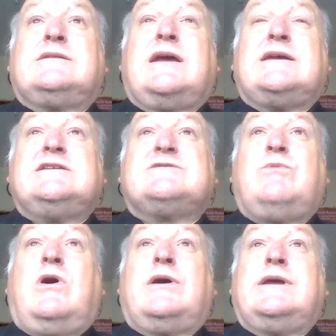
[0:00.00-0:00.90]
that is
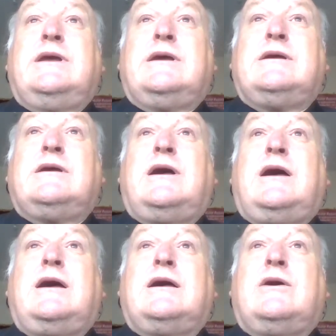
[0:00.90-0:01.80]
why
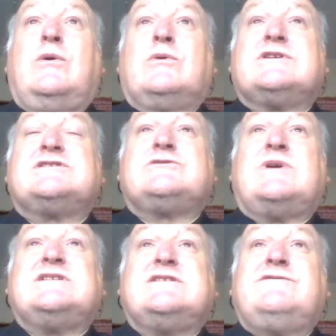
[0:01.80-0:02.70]
August
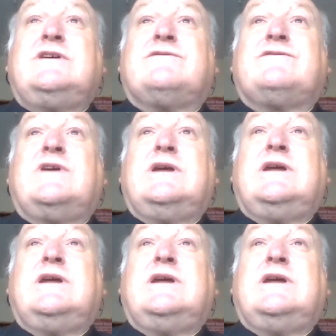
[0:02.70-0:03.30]
25th